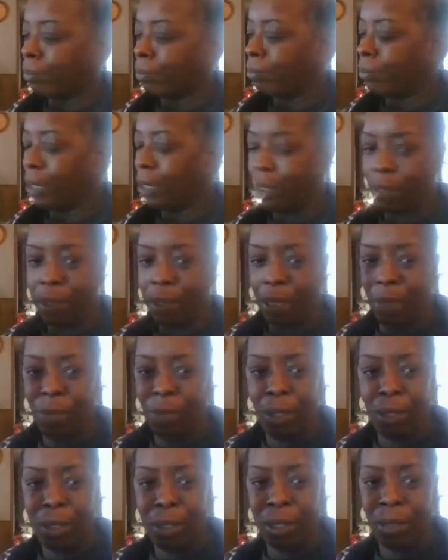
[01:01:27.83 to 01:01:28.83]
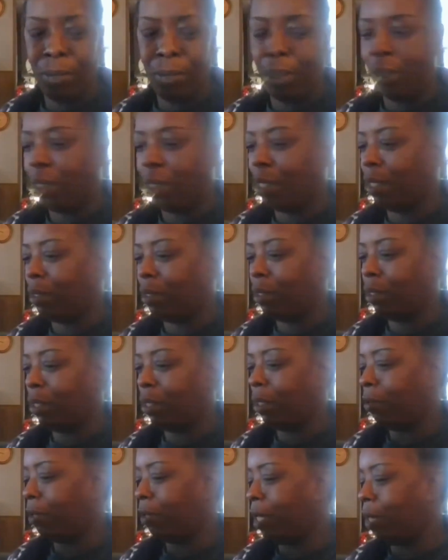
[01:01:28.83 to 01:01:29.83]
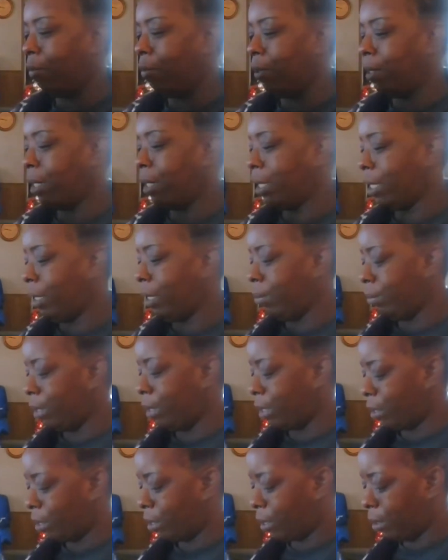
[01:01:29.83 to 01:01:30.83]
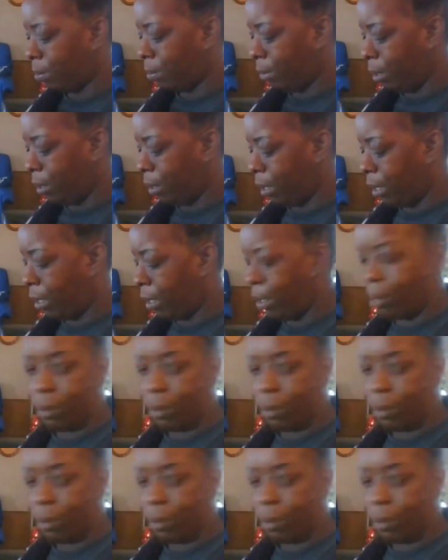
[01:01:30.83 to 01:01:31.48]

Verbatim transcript: But someone sent me that, and I don't have a name that sent me that.